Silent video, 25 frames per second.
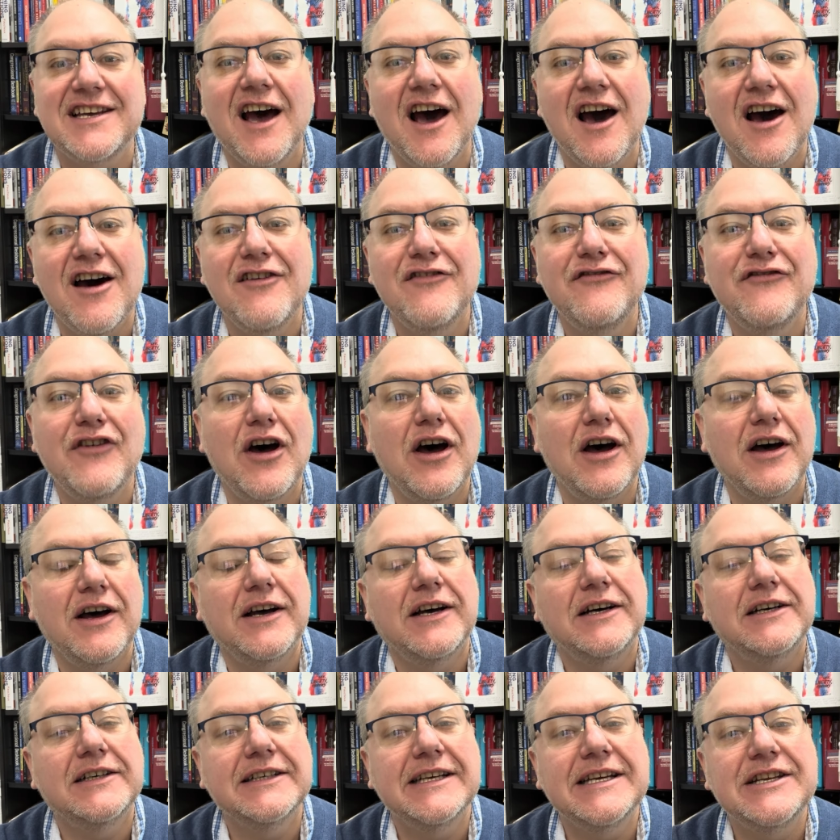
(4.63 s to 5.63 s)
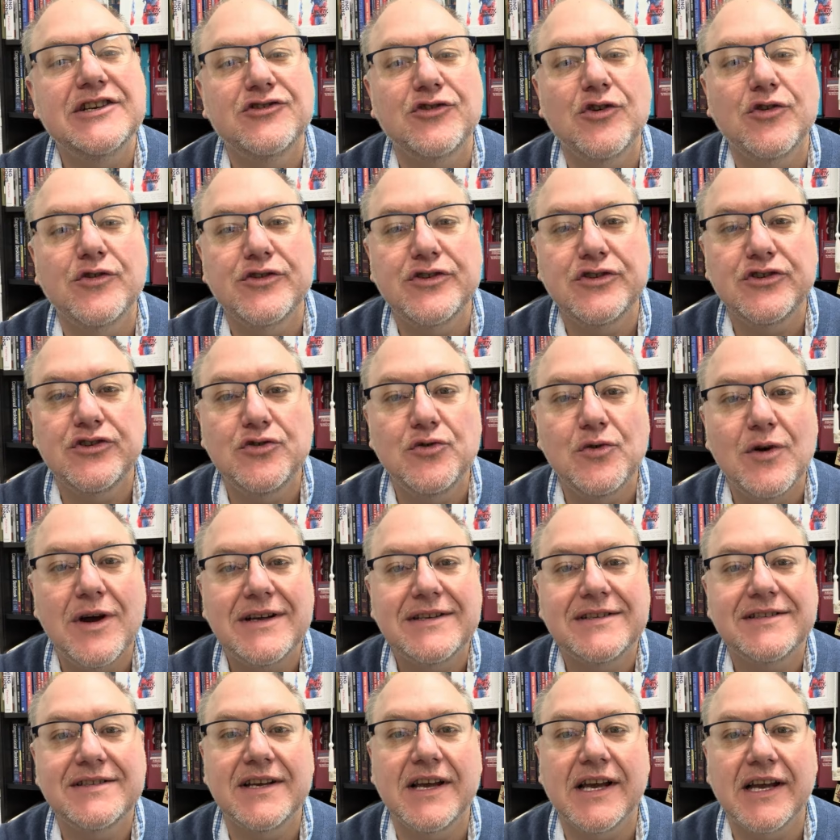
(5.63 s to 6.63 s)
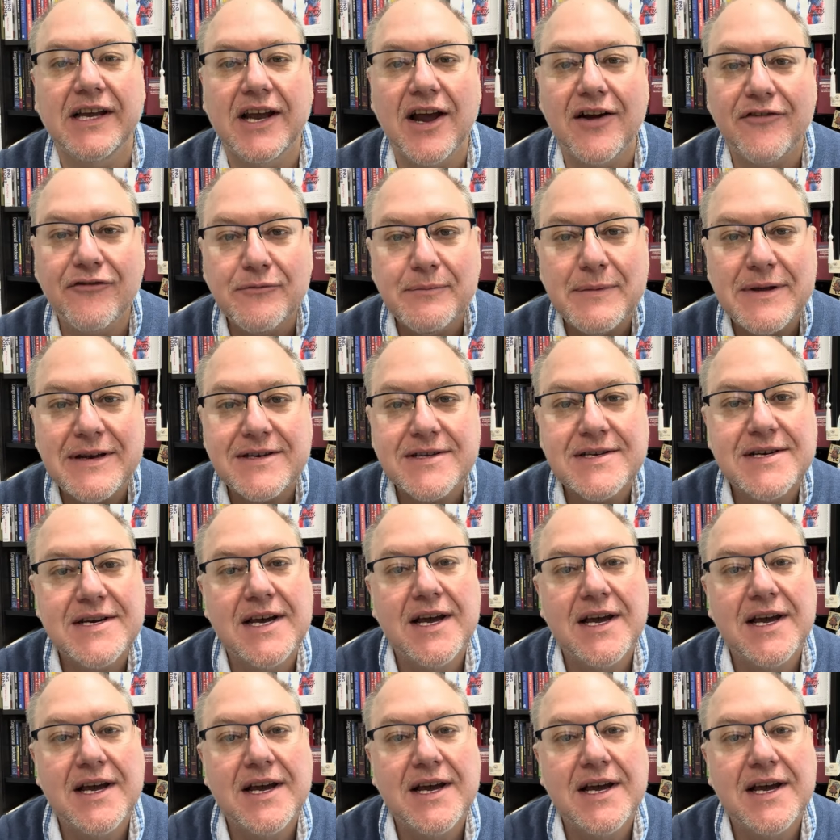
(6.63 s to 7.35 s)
of Intro to U.S. Government.